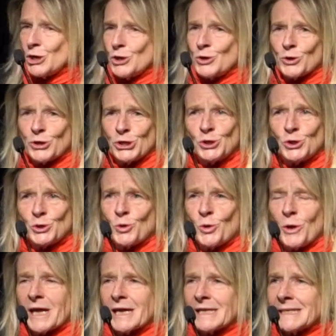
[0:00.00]
you're not
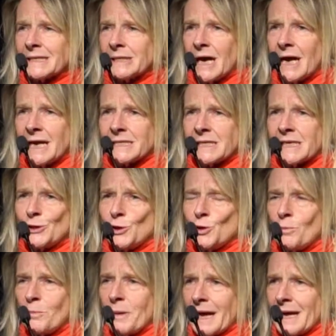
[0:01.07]
enjoying and delighting in
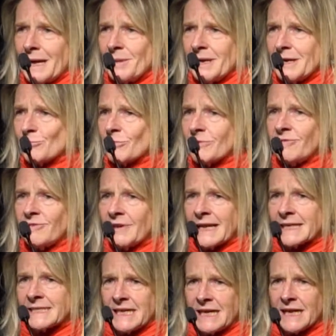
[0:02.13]
your baby and
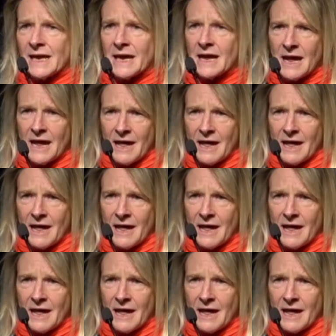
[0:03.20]
reflecting